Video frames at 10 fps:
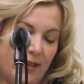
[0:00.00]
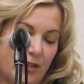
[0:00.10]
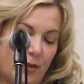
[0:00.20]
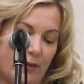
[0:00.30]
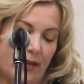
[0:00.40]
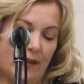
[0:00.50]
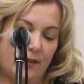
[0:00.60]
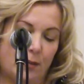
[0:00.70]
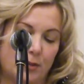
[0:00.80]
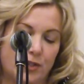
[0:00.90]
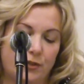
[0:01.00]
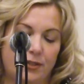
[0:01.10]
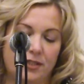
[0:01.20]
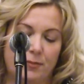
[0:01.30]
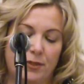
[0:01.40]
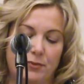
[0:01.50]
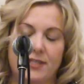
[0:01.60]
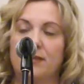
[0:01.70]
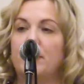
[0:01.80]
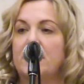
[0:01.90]
to have had the opportunity to be the
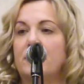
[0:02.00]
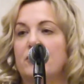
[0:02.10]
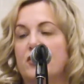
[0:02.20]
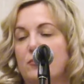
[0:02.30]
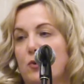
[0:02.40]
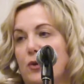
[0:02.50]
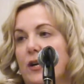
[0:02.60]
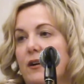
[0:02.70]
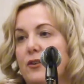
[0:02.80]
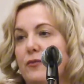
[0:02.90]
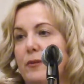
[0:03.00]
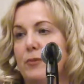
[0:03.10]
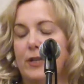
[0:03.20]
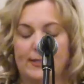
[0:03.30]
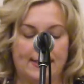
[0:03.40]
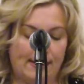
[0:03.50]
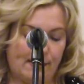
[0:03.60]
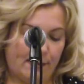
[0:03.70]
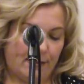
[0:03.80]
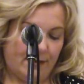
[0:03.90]
recipient of your support on November
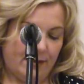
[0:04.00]
18th.